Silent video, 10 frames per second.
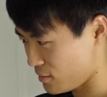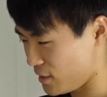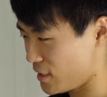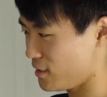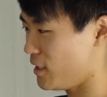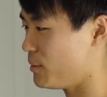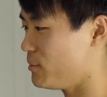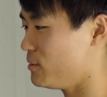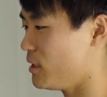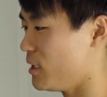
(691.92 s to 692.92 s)
Yeah, the
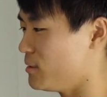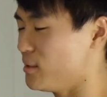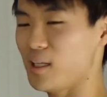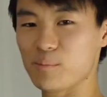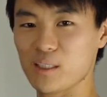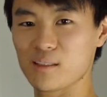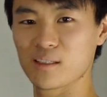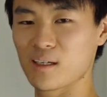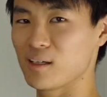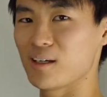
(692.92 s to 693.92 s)
name, name naming.
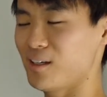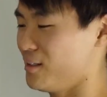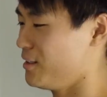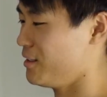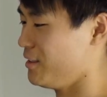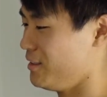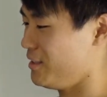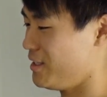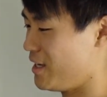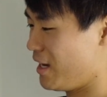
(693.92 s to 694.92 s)
It's gonna start to get nuts.